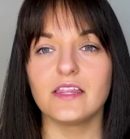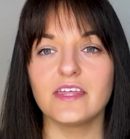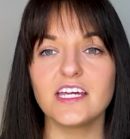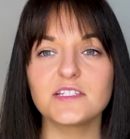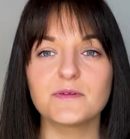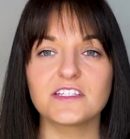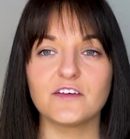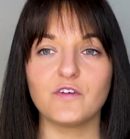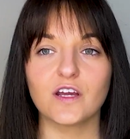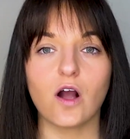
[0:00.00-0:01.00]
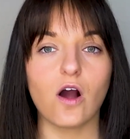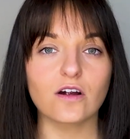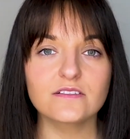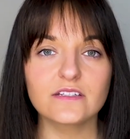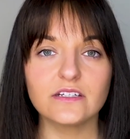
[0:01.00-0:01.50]
Think specific
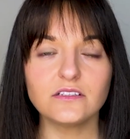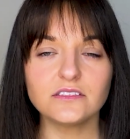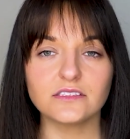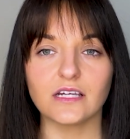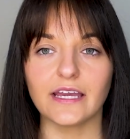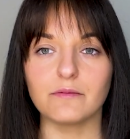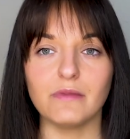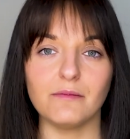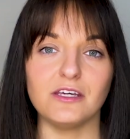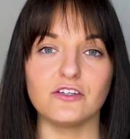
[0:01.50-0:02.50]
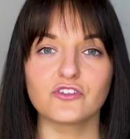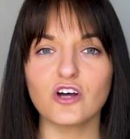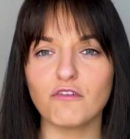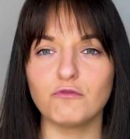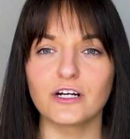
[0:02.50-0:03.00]
hard skills, like maybe
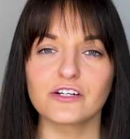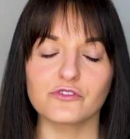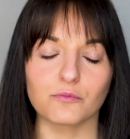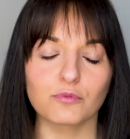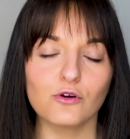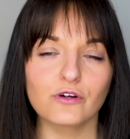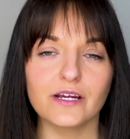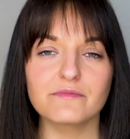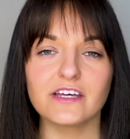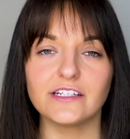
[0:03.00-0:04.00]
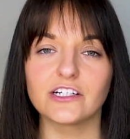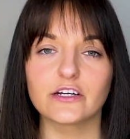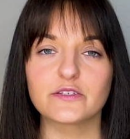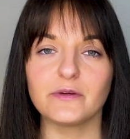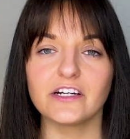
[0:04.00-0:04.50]
softwares or programs that you're
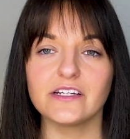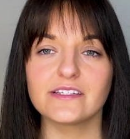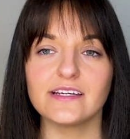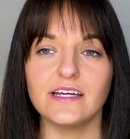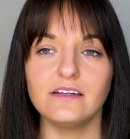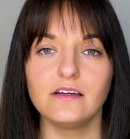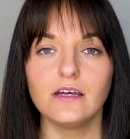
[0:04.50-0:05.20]
experienced in,